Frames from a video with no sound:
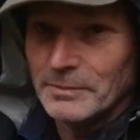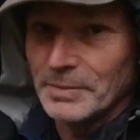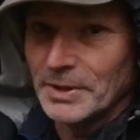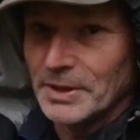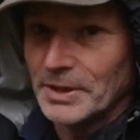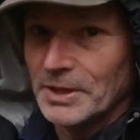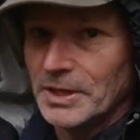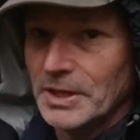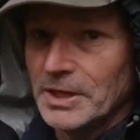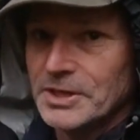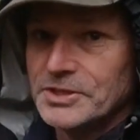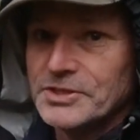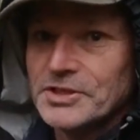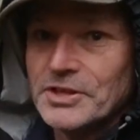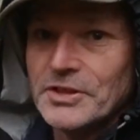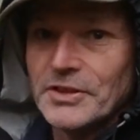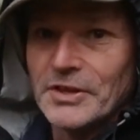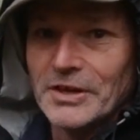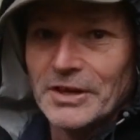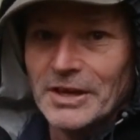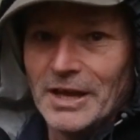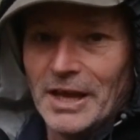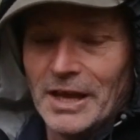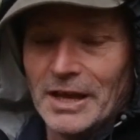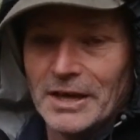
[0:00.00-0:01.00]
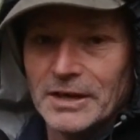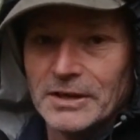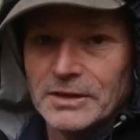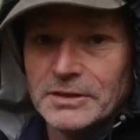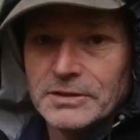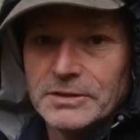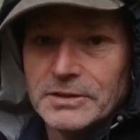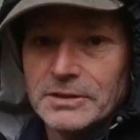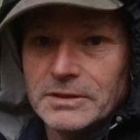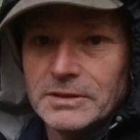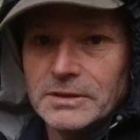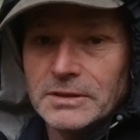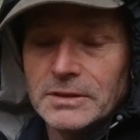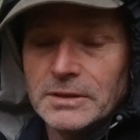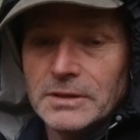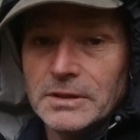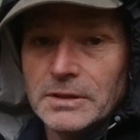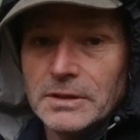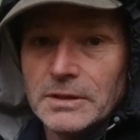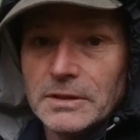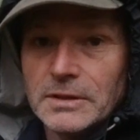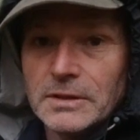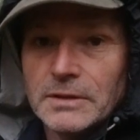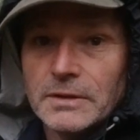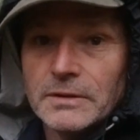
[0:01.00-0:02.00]
but it isn't the end
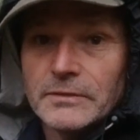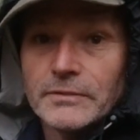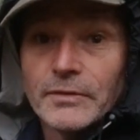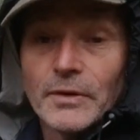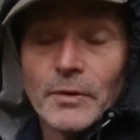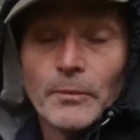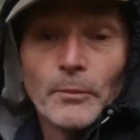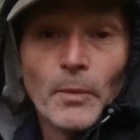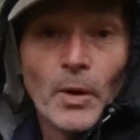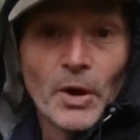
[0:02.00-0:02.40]
for